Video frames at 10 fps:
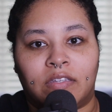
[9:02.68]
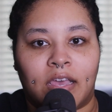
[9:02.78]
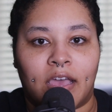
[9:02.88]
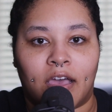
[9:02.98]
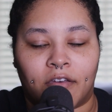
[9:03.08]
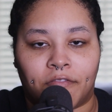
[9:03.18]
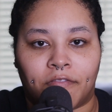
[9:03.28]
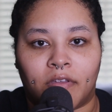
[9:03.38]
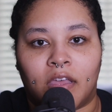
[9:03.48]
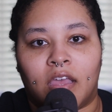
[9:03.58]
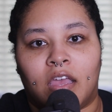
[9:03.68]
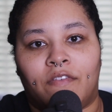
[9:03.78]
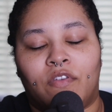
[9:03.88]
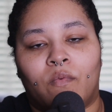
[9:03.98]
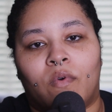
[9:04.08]
to F.
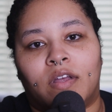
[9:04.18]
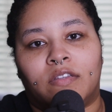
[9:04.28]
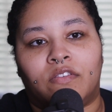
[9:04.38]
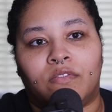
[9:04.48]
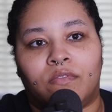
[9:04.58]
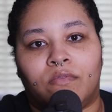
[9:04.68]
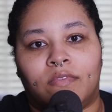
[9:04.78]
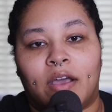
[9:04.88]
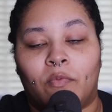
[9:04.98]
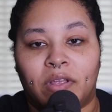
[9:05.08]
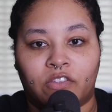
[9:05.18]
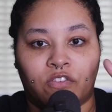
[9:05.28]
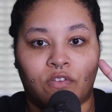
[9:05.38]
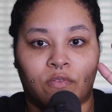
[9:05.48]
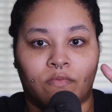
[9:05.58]
If you want to, that would be
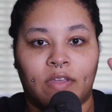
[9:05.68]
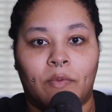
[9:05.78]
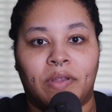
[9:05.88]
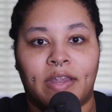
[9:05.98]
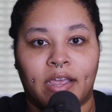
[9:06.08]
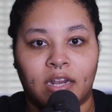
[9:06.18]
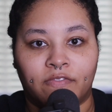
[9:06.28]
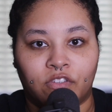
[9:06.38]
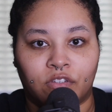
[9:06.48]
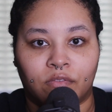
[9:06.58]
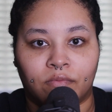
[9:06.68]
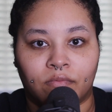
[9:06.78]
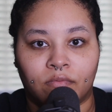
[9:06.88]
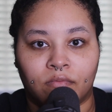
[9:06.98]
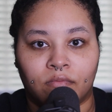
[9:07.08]
2. That would be -2.
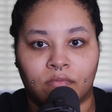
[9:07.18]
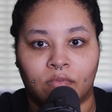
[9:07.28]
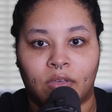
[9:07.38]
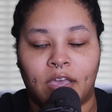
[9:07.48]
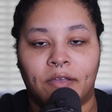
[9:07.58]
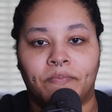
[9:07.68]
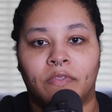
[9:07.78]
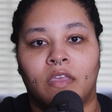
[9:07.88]
Okay?